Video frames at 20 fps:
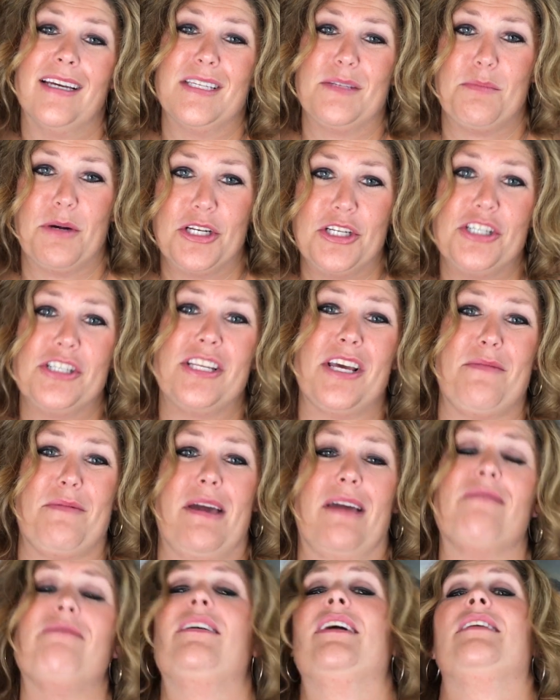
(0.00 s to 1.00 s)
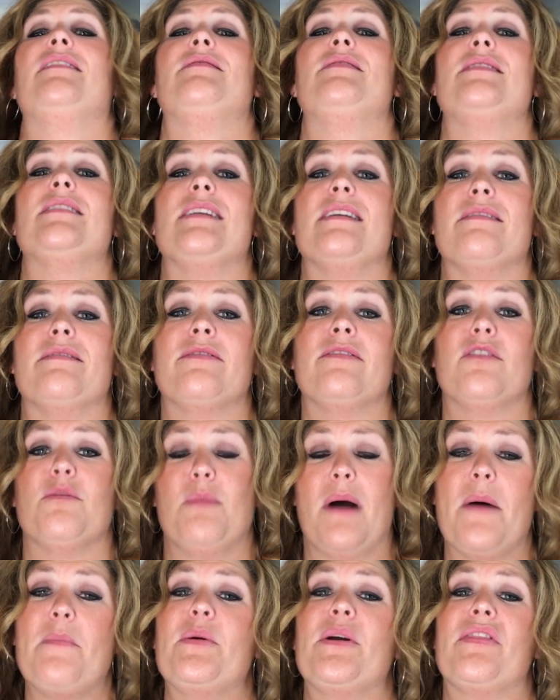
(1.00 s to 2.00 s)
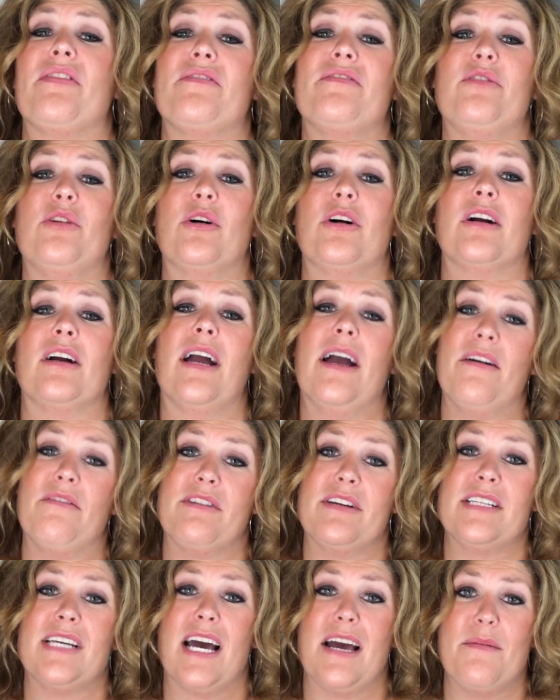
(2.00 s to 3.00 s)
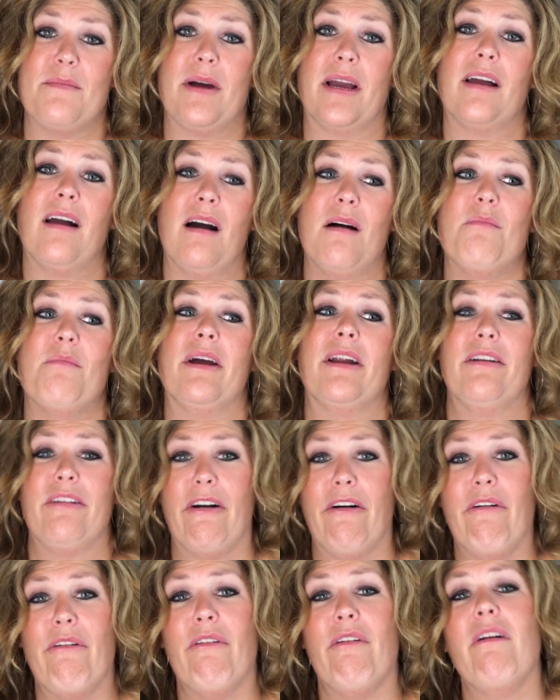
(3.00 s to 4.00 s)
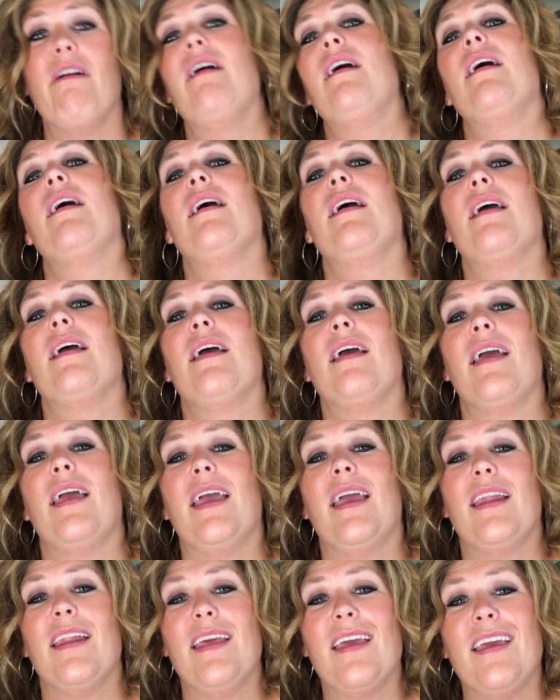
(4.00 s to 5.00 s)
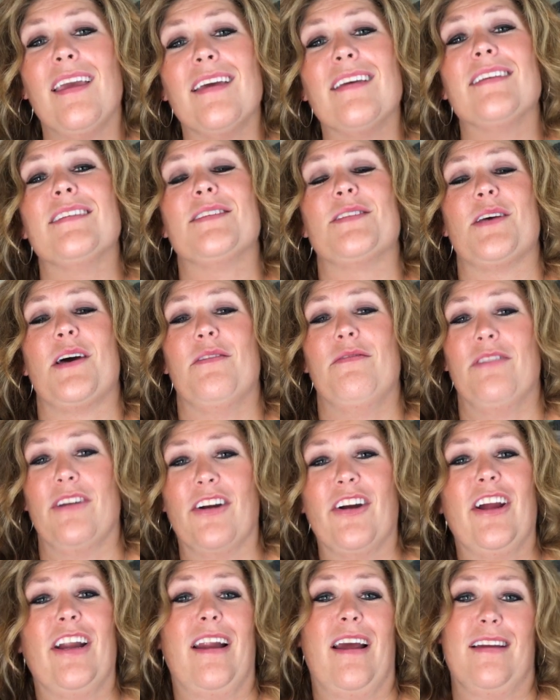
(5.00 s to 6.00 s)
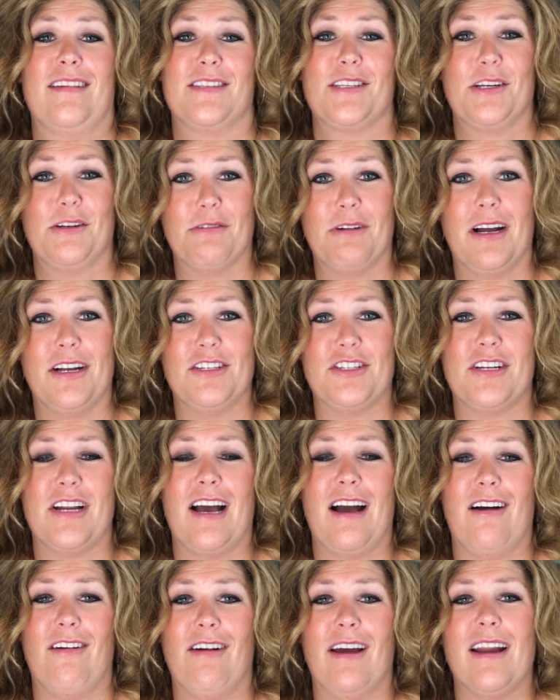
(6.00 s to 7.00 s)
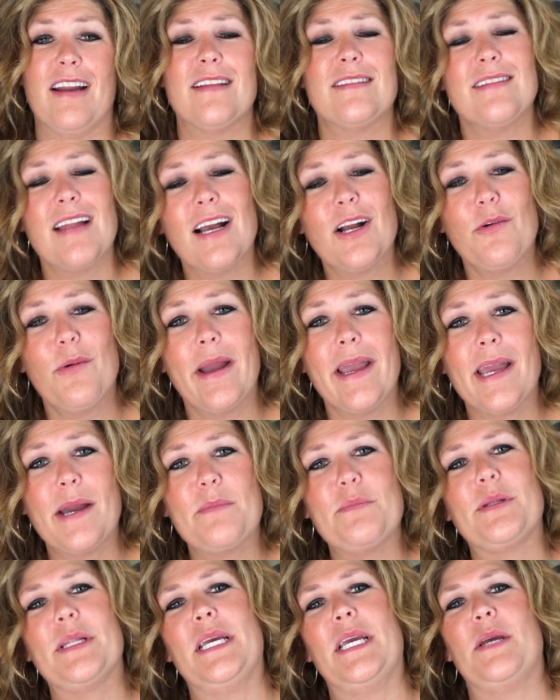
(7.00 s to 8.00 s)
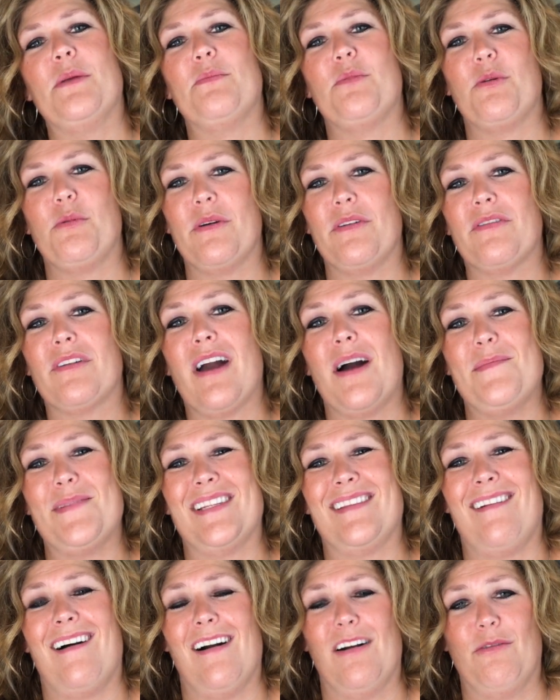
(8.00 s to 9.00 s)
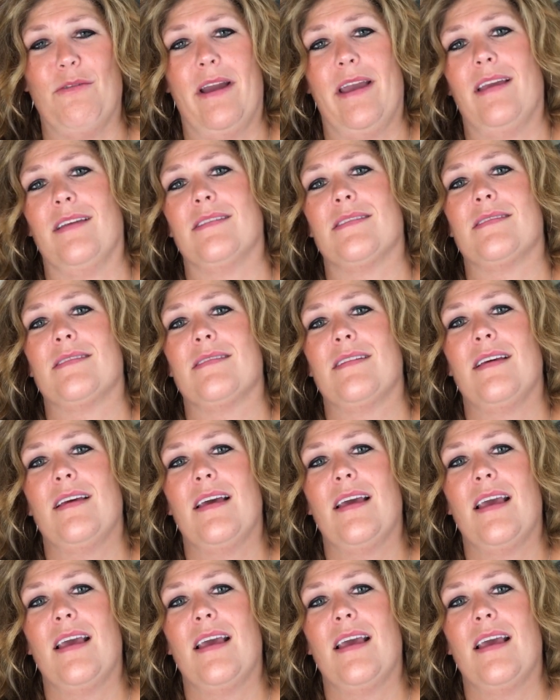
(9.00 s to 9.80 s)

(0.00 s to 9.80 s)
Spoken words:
As much as I make fun of Steve for mopping the floor every time I come and go, it is a very nice garage now, and it's not quite complete, but we've come a long ways.